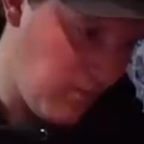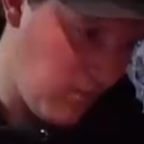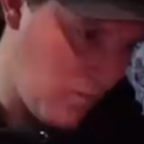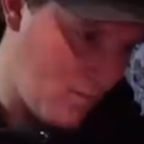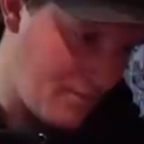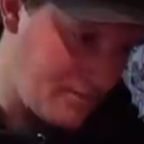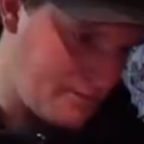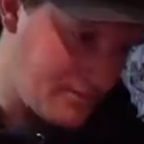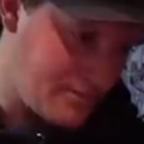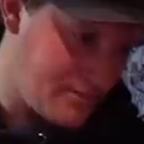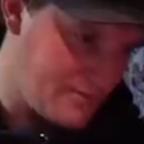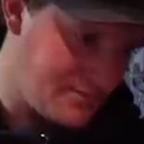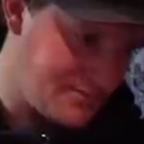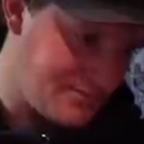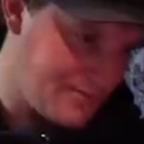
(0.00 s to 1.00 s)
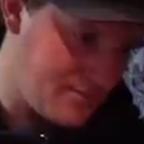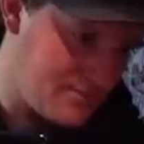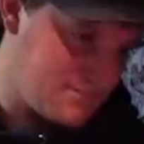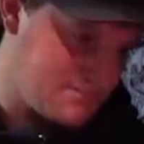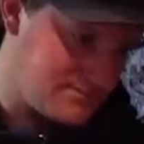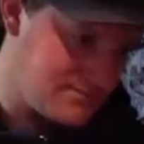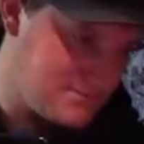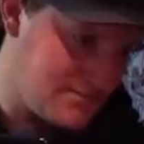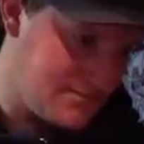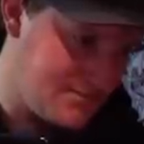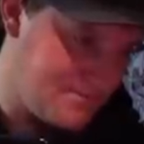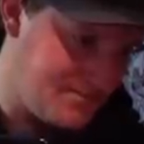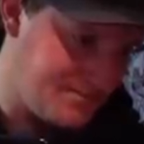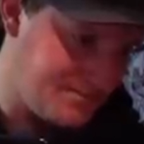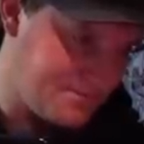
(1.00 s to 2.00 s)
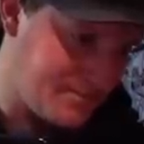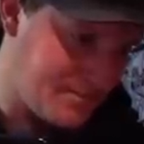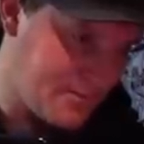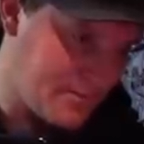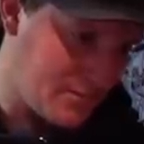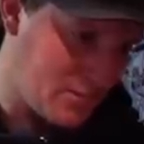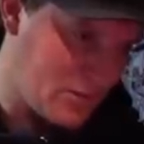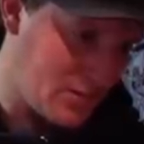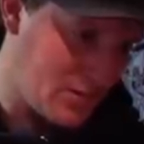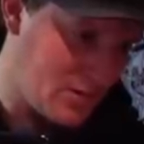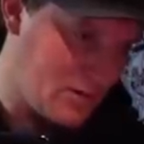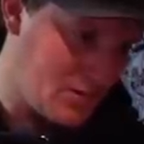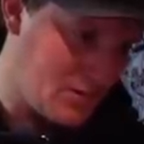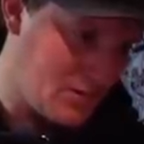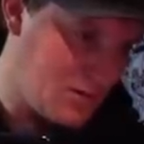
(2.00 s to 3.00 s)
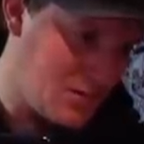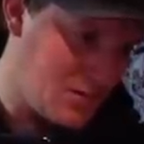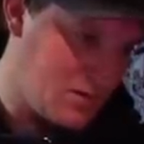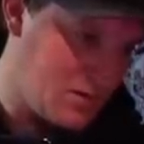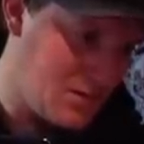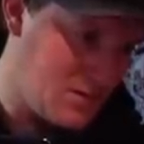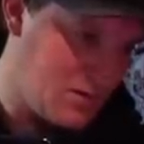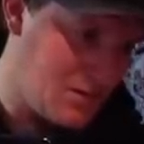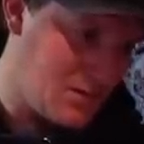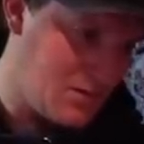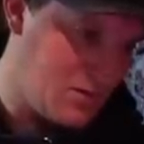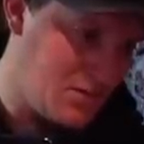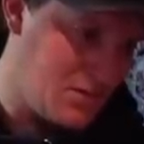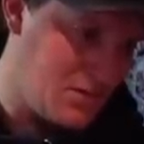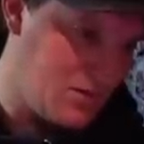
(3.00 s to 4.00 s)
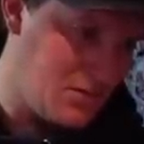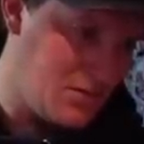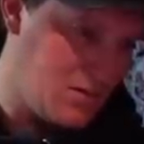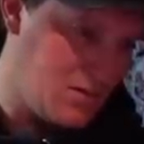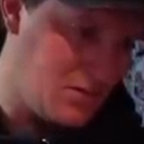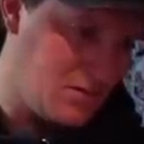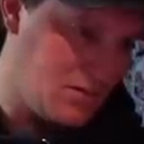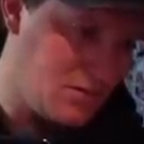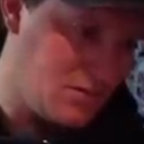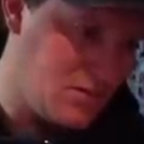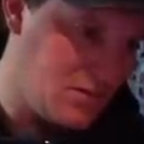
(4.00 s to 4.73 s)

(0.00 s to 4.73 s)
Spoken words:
(silence)